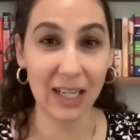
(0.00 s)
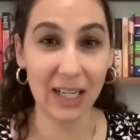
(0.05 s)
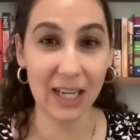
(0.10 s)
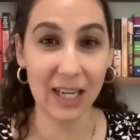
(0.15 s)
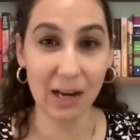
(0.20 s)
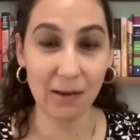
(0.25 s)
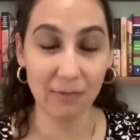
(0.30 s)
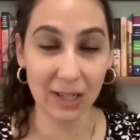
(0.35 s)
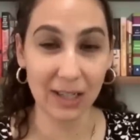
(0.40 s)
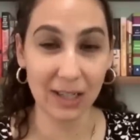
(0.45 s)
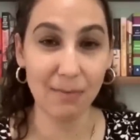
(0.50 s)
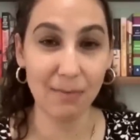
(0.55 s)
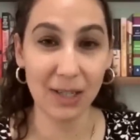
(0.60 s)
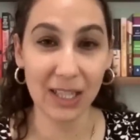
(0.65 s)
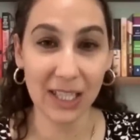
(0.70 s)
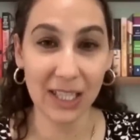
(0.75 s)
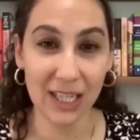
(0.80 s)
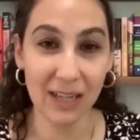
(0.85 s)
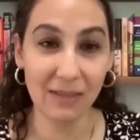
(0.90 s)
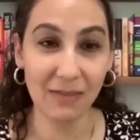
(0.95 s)
Like, I really
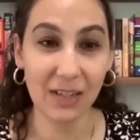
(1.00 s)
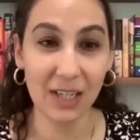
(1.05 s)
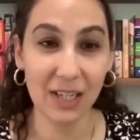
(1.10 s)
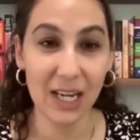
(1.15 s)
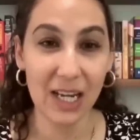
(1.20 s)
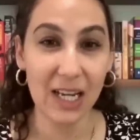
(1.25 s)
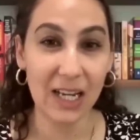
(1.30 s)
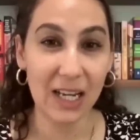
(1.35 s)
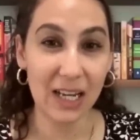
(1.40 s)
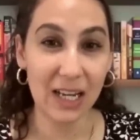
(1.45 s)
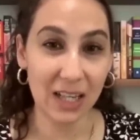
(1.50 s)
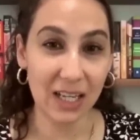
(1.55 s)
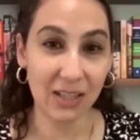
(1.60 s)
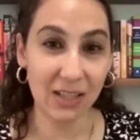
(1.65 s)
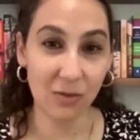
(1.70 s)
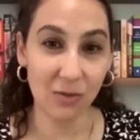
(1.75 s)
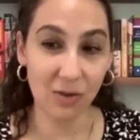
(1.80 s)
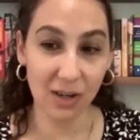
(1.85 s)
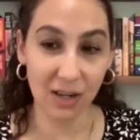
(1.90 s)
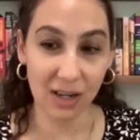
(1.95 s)
believed in
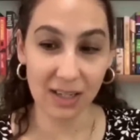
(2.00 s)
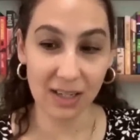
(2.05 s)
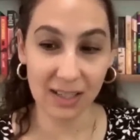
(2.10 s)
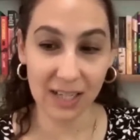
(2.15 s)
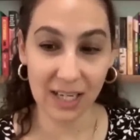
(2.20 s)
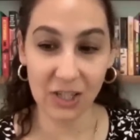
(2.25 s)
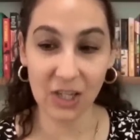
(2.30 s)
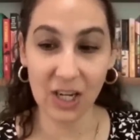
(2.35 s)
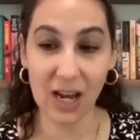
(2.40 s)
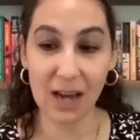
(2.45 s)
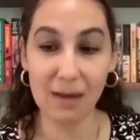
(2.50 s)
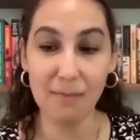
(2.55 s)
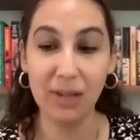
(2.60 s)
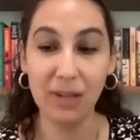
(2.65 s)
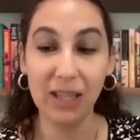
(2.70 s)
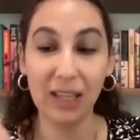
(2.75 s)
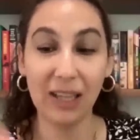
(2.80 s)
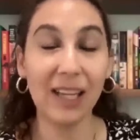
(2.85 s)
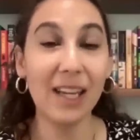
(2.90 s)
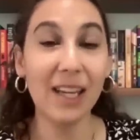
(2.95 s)
this organization. I
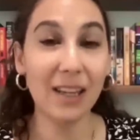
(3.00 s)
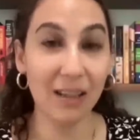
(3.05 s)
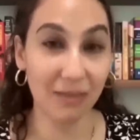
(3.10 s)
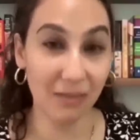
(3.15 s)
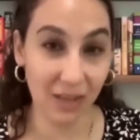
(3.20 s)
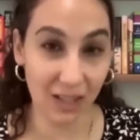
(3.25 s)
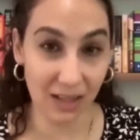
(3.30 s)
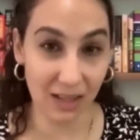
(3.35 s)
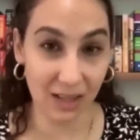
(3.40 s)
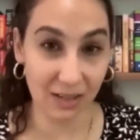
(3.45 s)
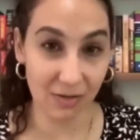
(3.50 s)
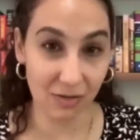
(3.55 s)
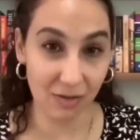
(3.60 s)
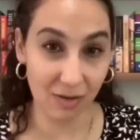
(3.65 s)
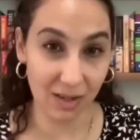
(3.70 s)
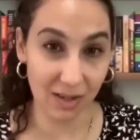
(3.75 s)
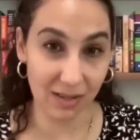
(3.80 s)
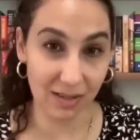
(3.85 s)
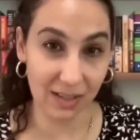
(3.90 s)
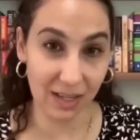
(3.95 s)
believe in this
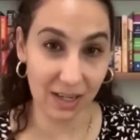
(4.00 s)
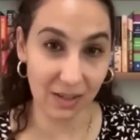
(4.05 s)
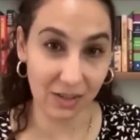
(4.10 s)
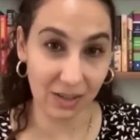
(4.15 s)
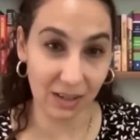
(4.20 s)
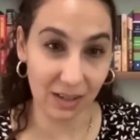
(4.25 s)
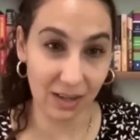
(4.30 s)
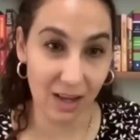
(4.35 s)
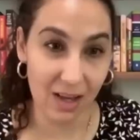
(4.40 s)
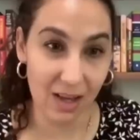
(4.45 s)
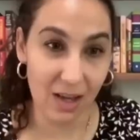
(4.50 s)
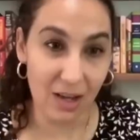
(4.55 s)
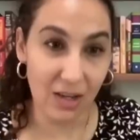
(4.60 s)
organization.